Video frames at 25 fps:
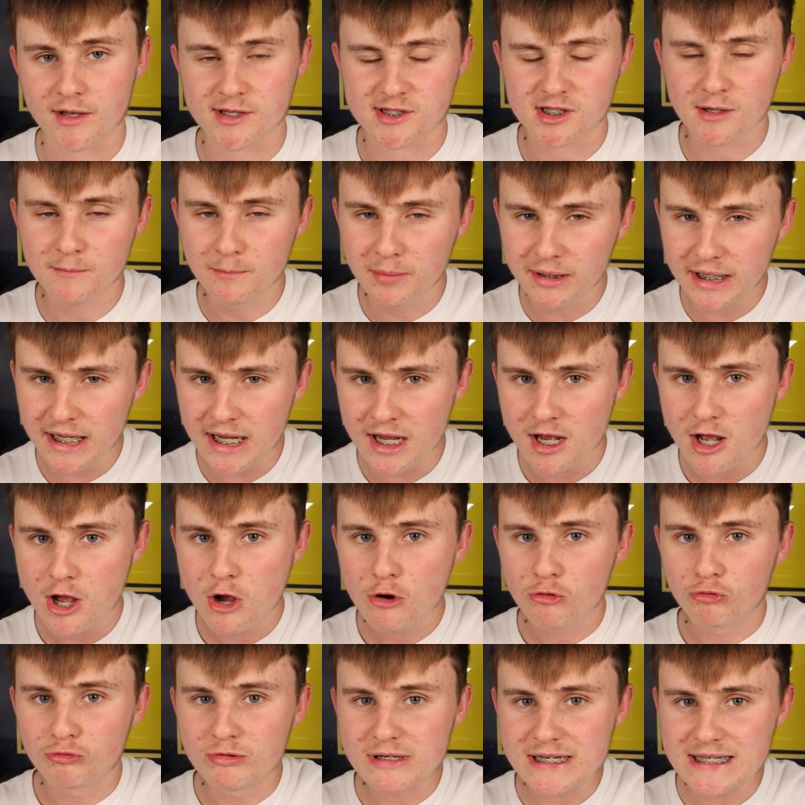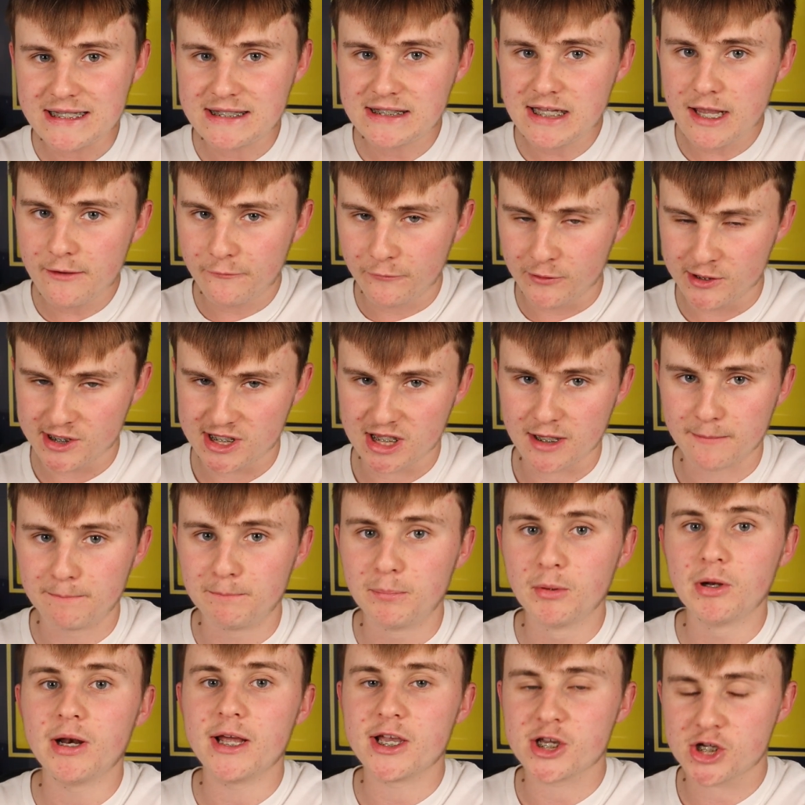somebody really different to the
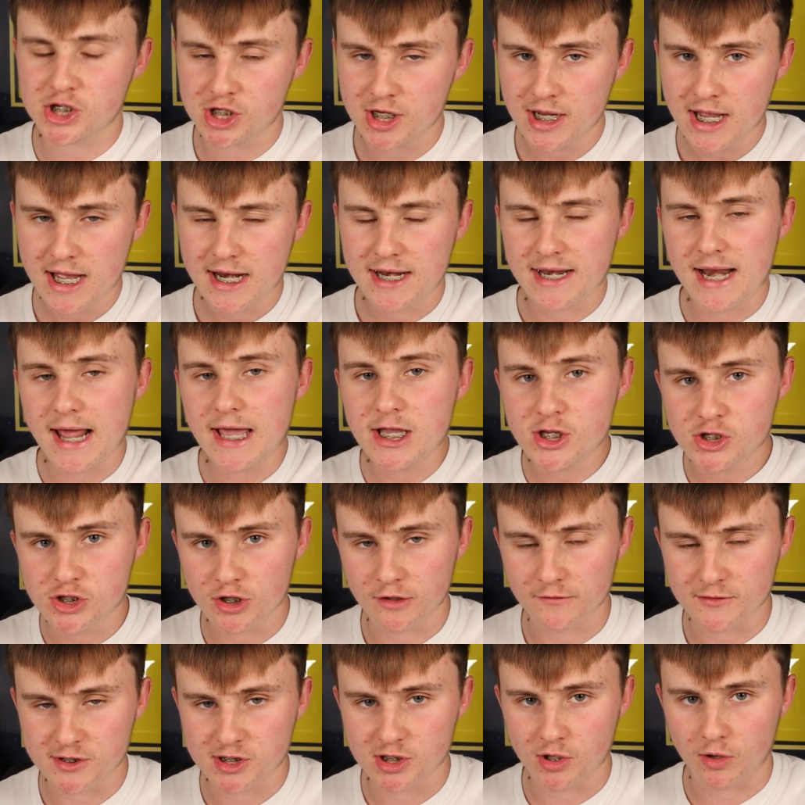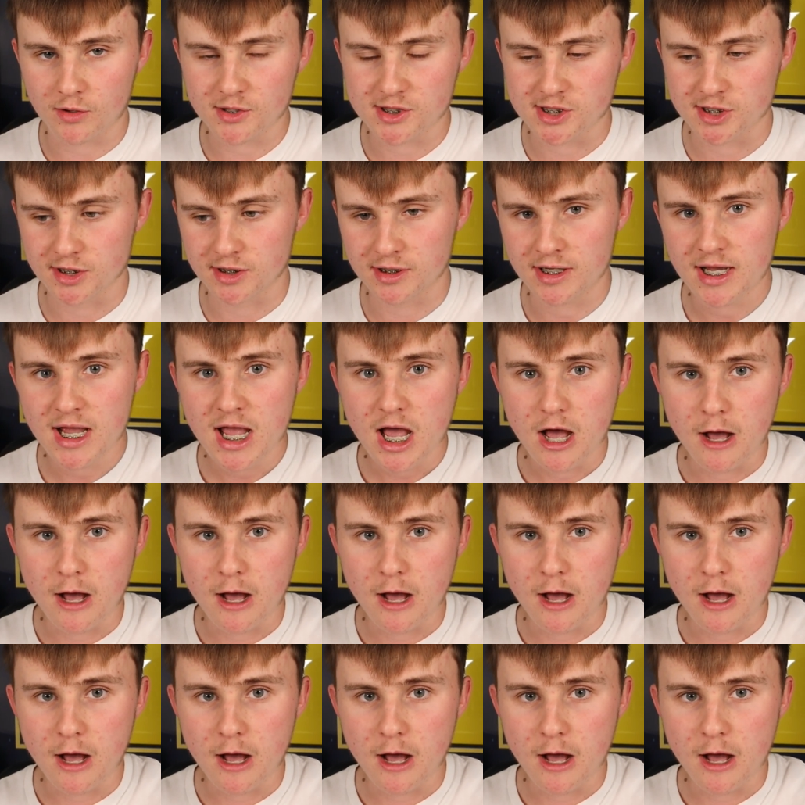bullish nature of Stockton,